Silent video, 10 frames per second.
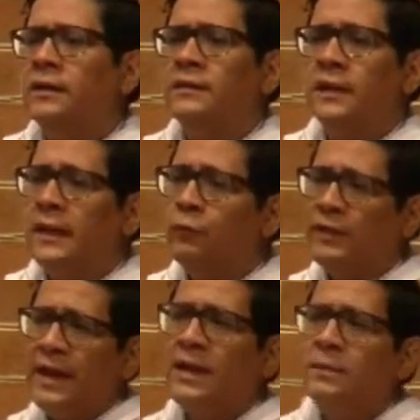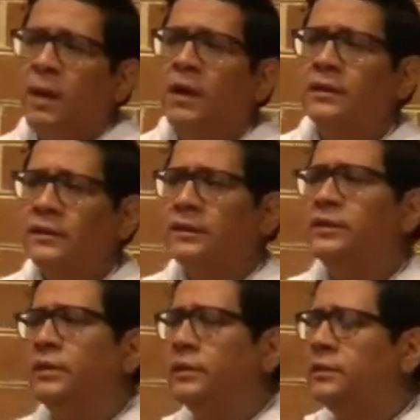as with any
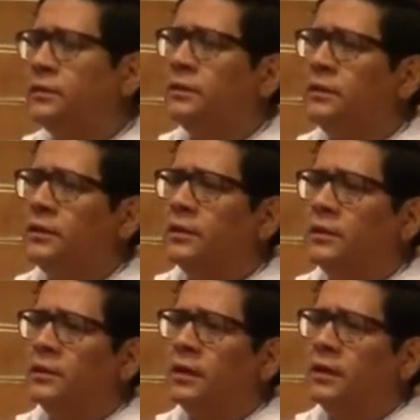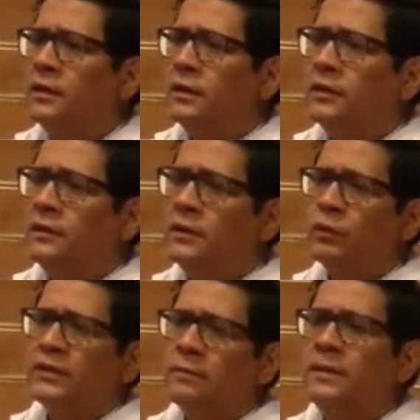politician,
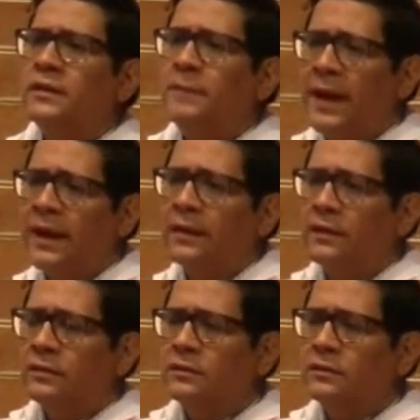this was a mixed bag.